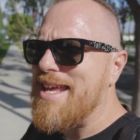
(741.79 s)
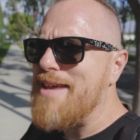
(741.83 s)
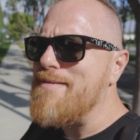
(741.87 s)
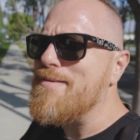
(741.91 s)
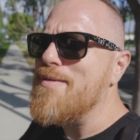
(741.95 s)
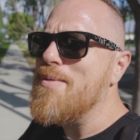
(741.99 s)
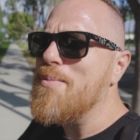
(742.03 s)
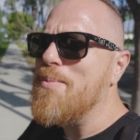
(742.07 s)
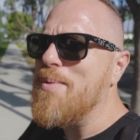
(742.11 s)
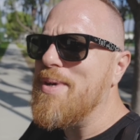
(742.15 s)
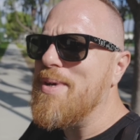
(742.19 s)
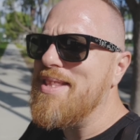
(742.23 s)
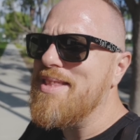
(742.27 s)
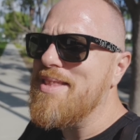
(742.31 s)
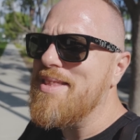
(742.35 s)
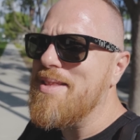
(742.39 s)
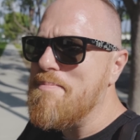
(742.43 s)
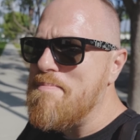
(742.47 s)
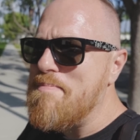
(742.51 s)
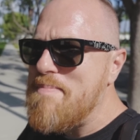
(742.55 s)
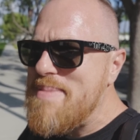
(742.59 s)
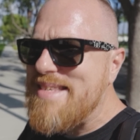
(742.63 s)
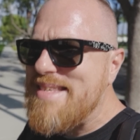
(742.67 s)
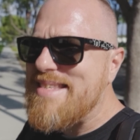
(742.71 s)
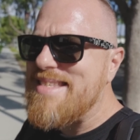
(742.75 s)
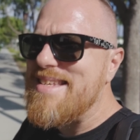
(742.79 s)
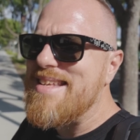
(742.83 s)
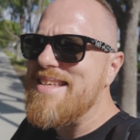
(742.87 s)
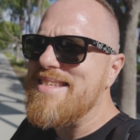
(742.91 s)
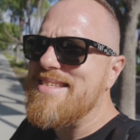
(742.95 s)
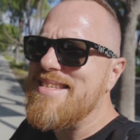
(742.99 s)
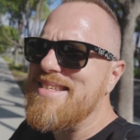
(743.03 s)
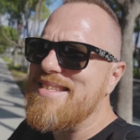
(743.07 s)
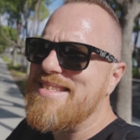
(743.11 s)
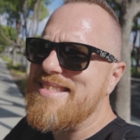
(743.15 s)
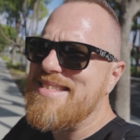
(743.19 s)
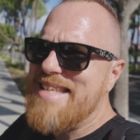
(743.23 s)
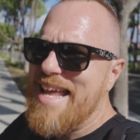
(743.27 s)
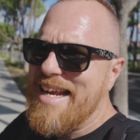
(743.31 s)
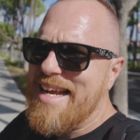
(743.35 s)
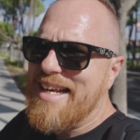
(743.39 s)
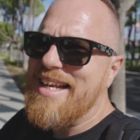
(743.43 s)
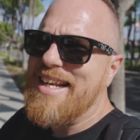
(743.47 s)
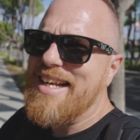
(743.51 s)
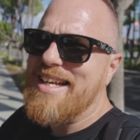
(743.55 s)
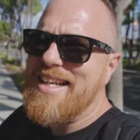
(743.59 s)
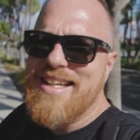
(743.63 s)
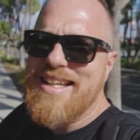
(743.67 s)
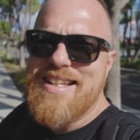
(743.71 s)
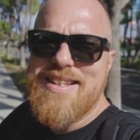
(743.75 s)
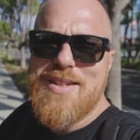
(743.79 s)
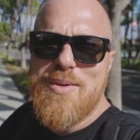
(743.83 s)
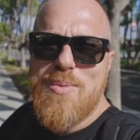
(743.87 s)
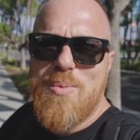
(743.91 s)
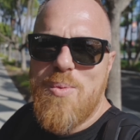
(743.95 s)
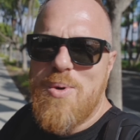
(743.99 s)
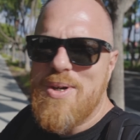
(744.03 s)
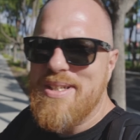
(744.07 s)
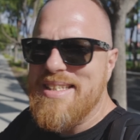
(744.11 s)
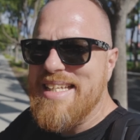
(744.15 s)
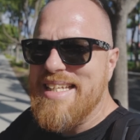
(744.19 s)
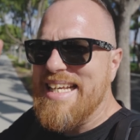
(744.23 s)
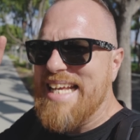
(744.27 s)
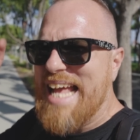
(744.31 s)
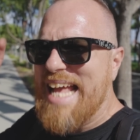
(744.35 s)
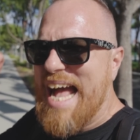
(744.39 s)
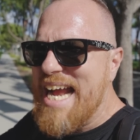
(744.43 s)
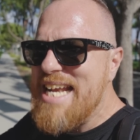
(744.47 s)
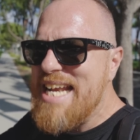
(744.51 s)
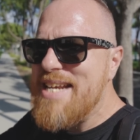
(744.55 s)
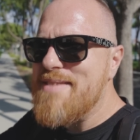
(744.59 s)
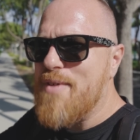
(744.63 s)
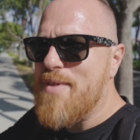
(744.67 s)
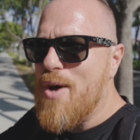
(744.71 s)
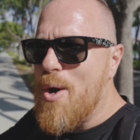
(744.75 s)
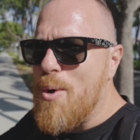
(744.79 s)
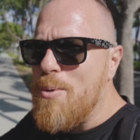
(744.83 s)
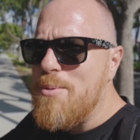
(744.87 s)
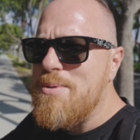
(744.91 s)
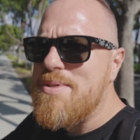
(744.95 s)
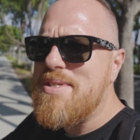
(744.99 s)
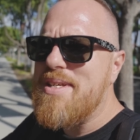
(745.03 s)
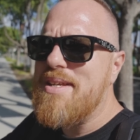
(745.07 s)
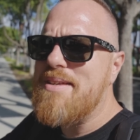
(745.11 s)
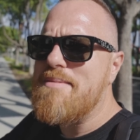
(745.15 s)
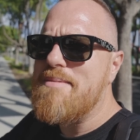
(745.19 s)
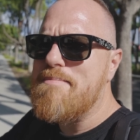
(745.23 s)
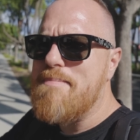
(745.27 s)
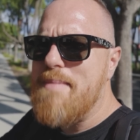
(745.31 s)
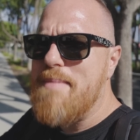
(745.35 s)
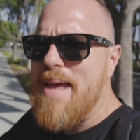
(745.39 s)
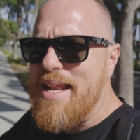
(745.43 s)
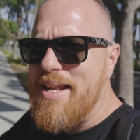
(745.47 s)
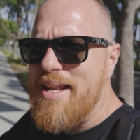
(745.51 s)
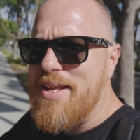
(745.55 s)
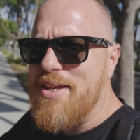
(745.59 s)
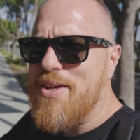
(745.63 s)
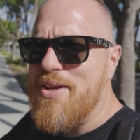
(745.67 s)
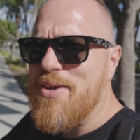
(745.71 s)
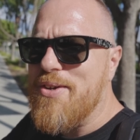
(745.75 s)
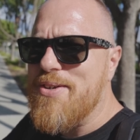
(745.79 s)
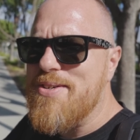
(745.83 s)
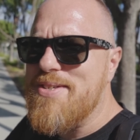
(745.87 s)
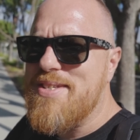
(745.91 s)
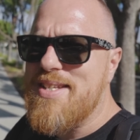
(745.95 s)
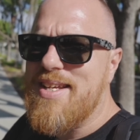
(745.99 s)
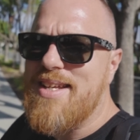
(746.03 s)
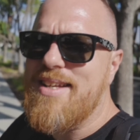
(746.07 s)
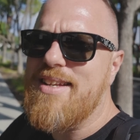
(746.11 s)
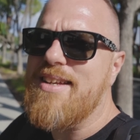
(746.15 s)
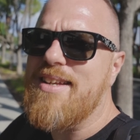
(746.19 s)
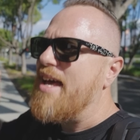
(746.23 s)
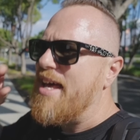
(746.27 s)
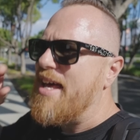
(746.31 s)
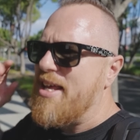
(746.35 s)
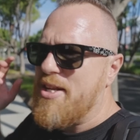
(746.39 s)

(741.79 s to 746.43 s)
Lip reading: even when the business is technically the one that kind of owns it, manicures it,